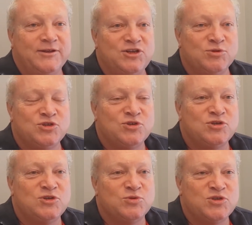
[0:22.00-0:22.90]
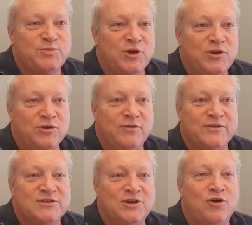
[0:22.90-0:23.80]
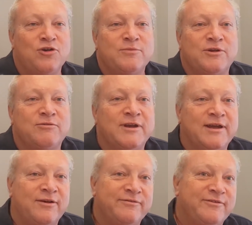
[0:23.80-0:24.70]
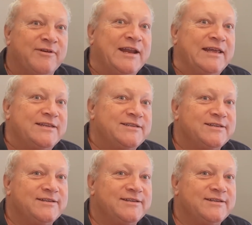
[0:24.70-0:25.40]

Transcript: She was spoken of as the Conor McGregor of grannies.